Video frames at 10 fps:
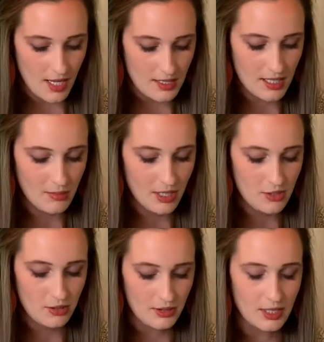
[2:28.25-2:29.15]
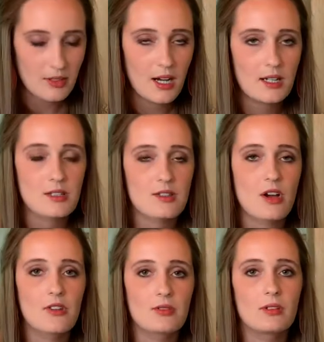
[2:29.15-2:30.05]
Sedimentary rocks
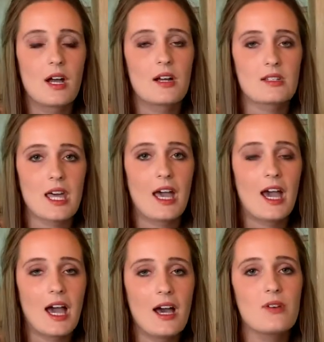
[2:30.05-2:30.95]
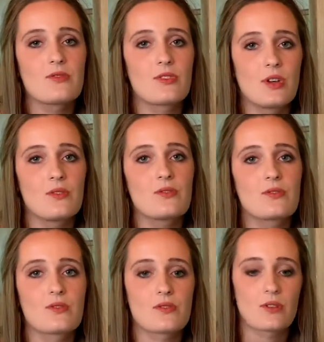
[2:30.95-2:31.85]
are the rocks that house those,